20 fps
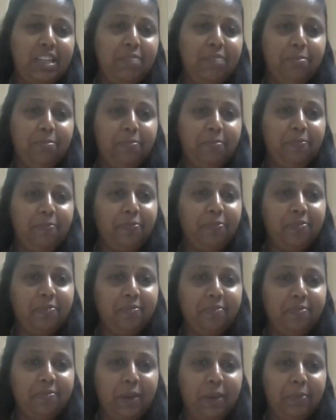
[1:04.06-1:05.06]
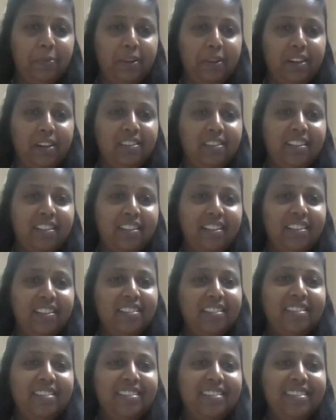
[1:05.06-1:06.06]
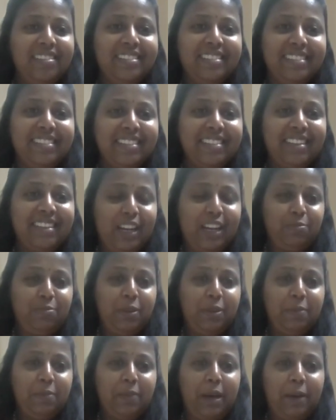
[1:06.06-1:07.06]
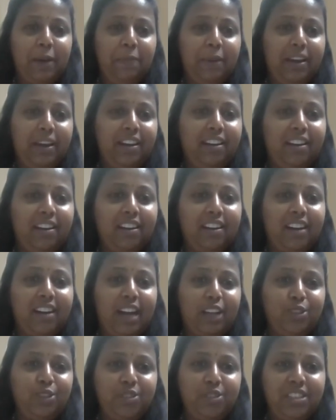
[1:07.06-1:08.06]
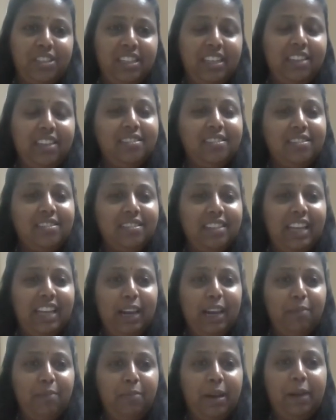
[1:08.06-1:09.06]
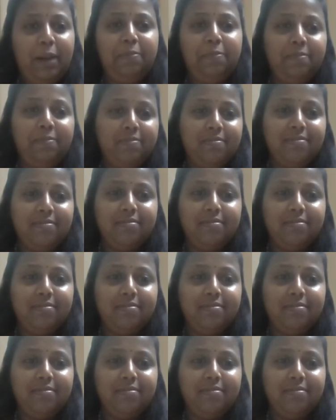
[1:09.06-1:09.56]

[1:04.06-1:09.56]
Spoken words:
team people, Rashmi ma'am and Rajuji, Neela ma'am,